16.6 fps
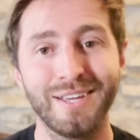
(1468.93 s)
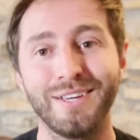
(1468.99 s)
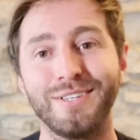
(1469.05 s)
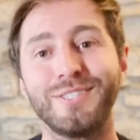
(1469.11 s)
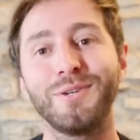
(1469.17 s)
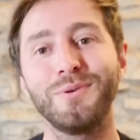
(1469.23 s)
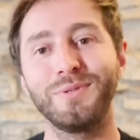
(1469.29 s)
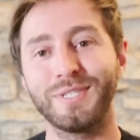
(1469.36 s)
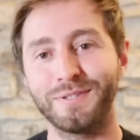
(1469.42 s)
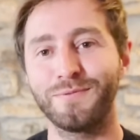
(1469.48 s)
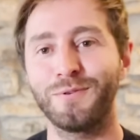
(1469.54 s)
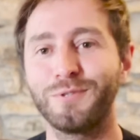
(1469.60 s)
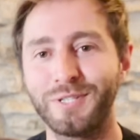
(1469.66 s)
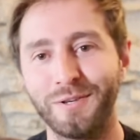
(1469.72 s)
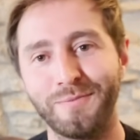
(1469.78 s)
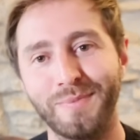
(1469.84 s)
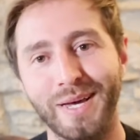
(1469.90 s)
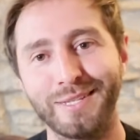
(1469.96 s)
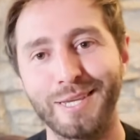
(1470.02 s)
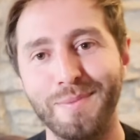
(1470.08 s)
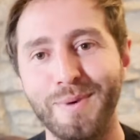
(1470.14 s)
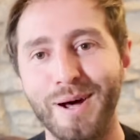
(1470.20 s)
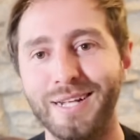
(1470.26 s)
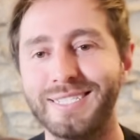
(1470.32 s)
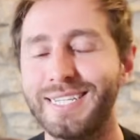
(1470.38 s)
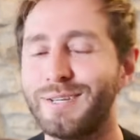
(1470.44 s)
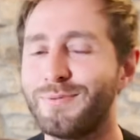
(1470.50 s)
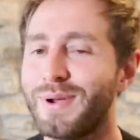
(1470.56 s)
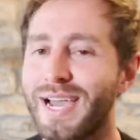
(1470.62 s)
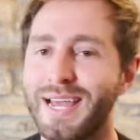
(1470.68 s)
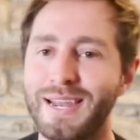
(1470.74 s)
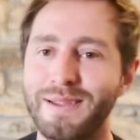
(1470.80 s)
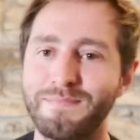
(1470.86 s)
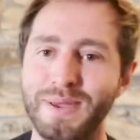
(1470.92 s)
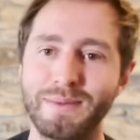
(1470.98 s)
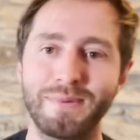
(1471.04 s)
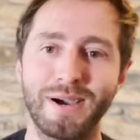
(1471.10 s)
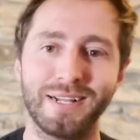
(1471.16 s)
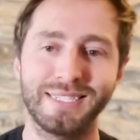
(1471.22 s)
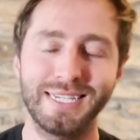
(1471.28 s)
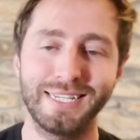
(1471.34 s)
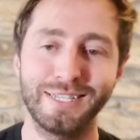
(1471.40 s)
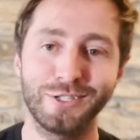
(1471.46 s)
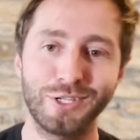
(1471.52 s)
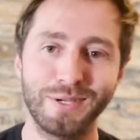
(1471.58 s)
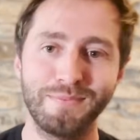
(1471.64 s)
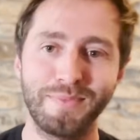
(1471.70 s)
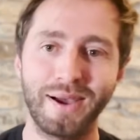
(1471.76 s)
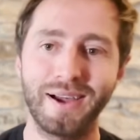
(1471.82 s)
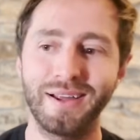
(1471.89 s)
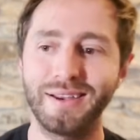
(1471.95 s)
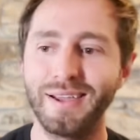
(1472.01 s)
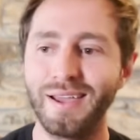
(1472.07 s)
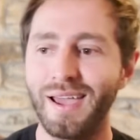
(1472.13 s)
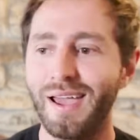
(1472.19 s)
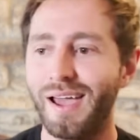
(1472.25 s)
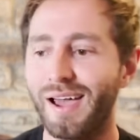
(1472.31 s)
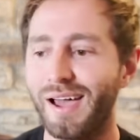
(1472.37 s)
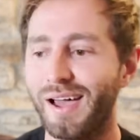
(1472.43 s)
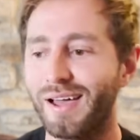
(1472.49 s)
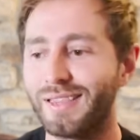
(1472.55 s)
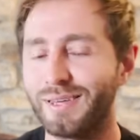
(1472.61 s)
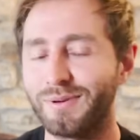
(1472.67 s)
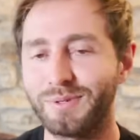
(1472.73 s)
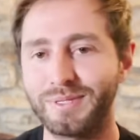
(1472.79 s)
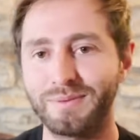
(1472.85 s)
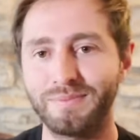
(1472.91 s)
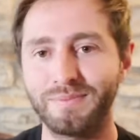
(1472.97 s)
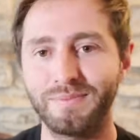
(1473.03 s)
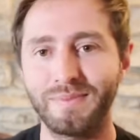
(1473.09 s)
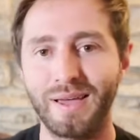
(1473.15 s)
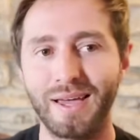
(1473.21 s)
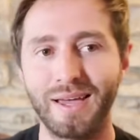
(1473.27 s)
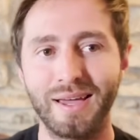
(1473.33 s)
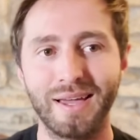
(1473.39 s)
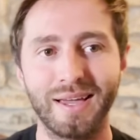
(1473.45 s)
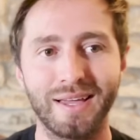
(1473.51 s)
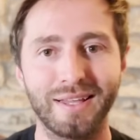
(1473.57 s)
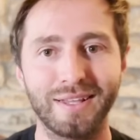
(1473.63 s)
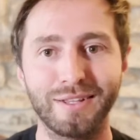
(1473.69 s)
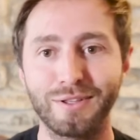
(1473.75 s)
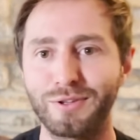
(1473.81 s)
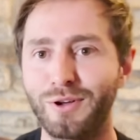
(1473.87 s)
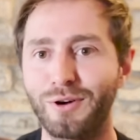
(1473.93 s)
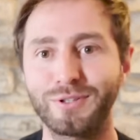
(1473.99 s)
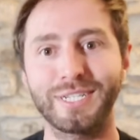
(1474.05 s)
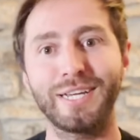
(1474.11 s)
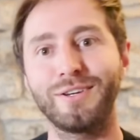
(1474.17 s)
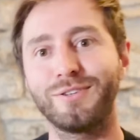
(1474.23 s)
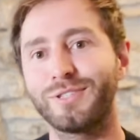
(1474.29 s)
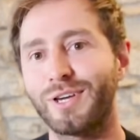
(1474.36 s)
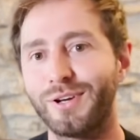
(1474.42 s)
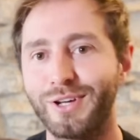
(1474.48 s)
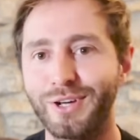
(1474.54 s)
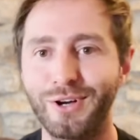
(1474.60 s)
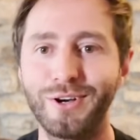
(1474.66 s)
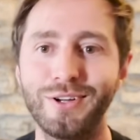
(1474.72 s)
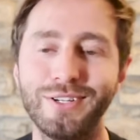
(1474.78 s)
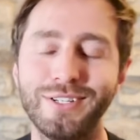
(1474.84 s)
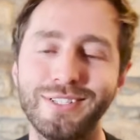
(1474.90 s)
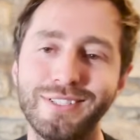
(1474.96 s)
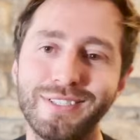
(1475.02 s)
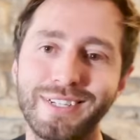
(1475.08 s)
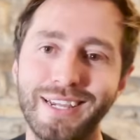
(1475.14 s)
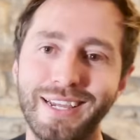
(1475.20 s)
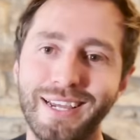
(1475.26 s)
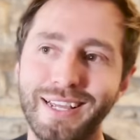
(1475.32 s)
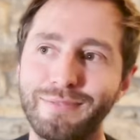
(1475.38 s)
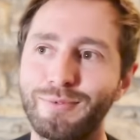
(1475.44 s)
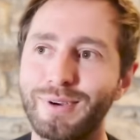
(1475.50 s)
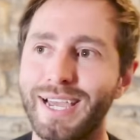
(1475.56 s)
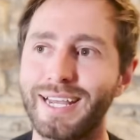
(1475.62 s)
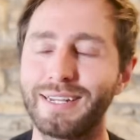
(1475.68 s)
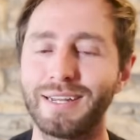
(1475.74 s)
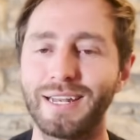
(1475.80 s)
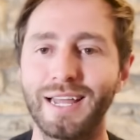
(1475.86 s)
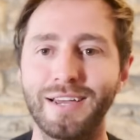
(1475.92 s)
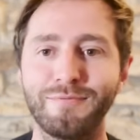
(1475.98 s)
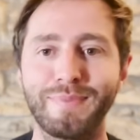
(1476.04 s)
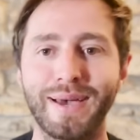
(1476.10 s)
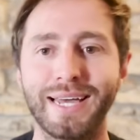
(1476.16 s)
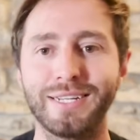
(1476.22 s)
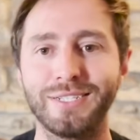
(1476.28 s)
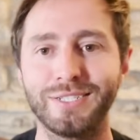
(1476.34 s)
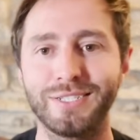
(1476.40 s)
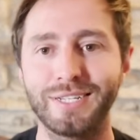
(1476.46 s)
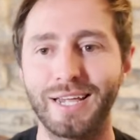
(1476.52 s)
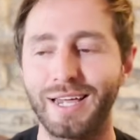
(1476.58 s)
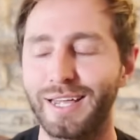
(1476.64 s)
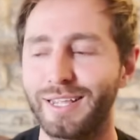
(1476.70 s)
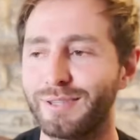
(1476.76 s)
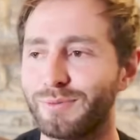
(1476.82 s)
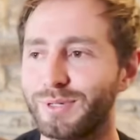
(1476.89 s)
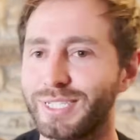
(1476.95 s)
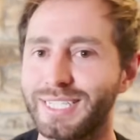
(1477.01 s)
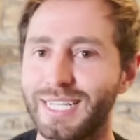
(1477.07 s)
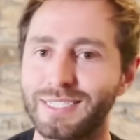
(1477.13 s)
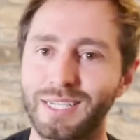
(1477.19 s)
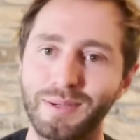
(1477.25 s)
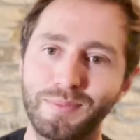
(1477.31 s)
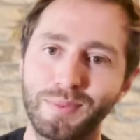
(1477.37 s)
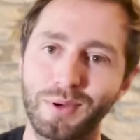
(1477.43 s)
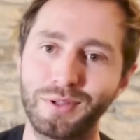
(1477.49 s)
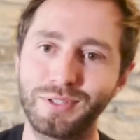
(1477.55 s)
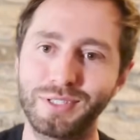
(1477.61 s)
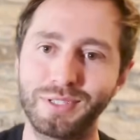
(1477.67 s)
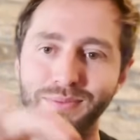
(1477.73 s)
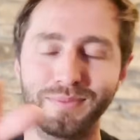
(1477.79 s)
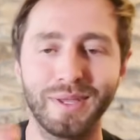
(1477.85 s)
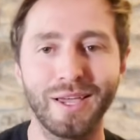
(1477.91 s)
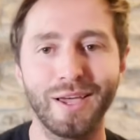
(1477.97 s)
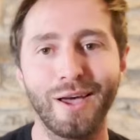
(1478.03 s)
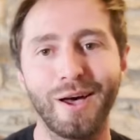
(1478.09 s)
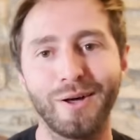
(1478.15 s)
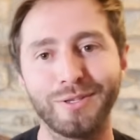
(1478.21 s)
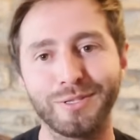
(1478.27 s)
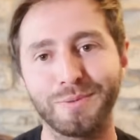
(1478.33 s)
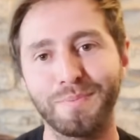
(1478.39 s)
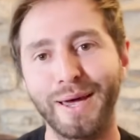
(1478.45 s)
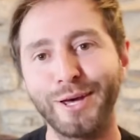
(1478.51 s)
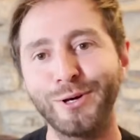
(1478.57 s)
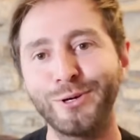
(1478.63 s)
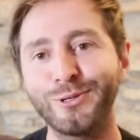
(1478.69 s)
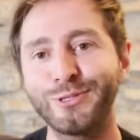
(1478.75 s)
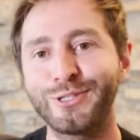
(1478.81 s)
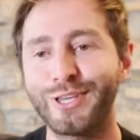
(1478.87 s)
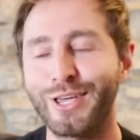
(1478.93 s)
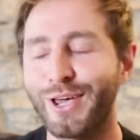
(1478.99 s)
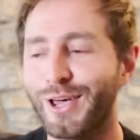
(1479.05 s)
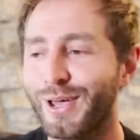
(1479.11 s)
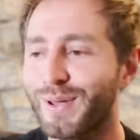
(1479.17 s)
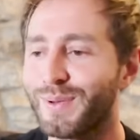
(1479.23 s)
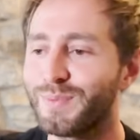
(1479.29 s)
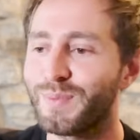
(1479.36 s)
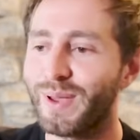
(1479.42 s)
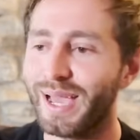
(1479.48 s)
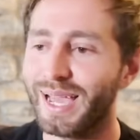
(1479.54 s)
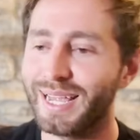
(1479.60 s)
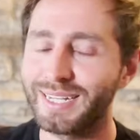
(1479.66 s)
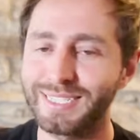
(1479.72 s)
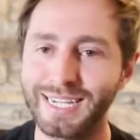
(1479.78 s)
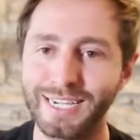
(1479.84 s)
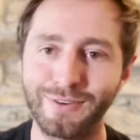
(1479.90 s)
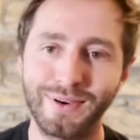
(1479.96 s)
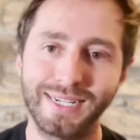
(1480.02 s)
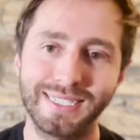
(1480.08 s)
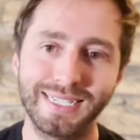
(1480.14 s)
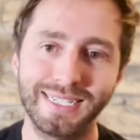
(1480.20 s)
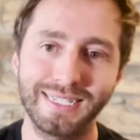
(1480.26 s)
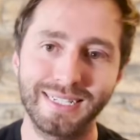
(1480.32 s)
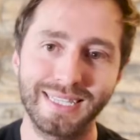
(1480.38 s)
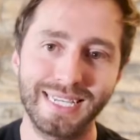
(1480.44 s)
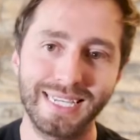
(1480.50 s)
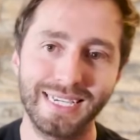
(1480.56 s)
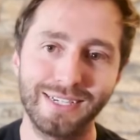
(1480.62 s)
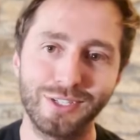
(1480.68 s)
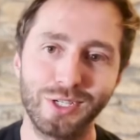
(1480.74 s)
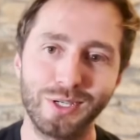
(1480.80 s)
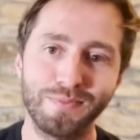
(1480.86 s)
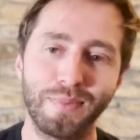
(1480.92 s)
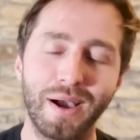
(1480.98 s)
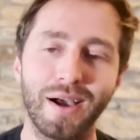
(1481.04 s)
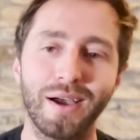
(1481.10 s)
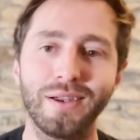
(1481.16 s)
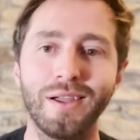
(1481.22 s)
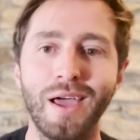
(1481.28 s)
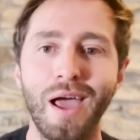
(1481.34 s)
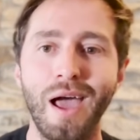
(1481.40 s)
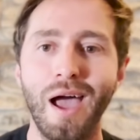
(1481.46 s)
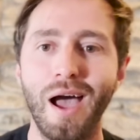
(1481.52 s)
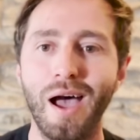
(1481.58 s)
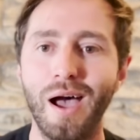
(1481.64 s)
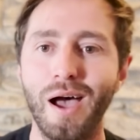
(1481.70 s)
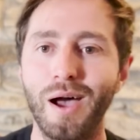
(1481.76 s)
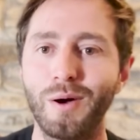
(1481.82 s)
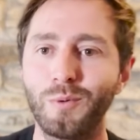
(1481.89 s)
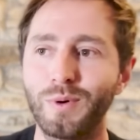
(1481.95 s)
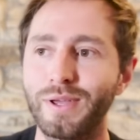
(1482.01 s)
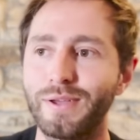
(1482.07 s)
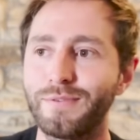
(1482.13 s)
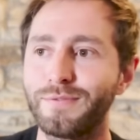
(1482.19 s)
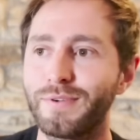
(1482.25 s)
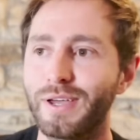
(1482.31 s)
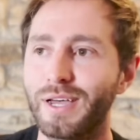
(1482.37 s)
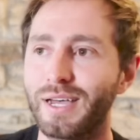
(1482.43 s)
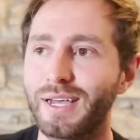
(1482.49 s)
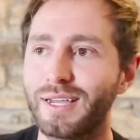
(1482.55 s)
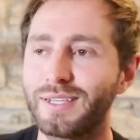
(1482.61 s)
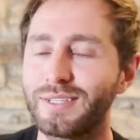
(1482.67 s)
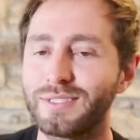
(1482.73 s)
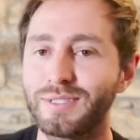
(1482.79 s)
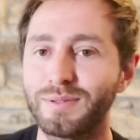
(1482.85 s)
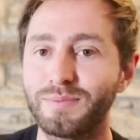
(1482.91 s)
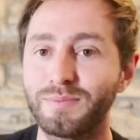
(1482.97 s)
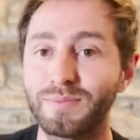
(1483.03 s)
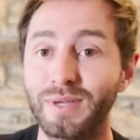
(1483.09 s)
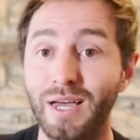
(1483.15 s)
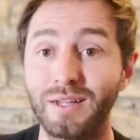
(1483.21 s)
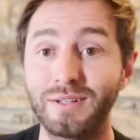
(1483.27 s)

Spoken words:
So it was his 40th birthday party. We had a big party in the sheep barn. There was some cocktails going on, and we had a live band that we set up on some bales, and decorated the sheep barn with some cut